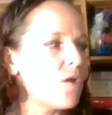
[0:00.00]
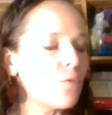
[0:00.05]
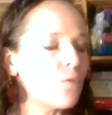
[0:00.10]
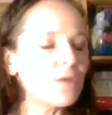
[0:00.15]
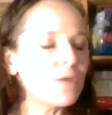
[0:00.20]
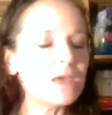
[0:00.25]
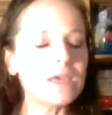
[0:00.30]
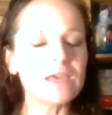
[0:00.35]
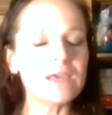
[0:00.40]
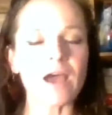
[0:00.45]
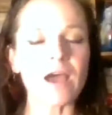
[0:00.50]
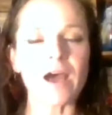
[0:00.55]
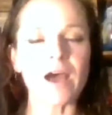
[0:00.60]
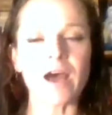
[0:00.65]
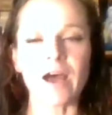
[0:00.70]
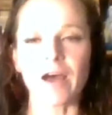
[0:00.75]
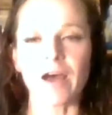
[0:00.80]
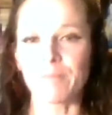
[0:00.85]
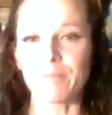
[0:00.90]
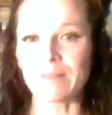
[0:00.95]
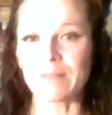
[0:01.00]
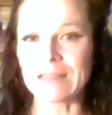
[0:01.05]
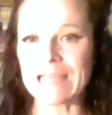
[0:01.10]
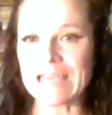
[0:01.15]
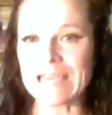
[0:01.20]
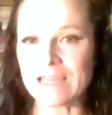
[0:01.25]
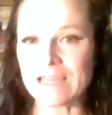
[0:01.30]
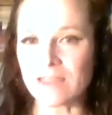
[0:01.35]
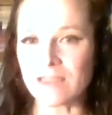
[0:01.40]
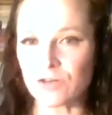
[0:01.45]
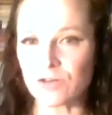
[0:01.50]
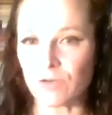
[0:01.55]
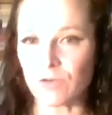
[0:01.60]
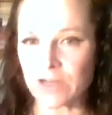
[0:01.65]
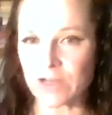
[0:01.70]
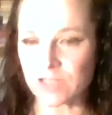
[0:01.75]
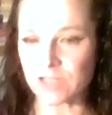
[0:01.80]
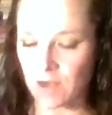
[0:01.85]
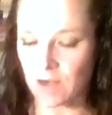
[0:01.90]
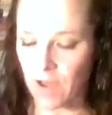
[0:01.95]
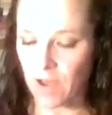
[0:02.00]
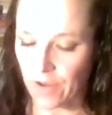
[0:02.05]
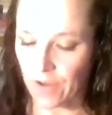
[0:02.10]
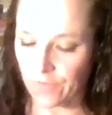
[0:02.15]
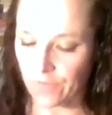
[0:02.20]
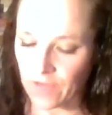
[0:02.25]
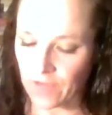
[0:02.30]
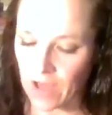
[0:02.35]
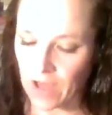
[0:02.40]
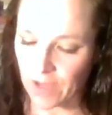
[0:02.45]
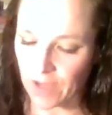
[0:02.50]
we lean in the direction of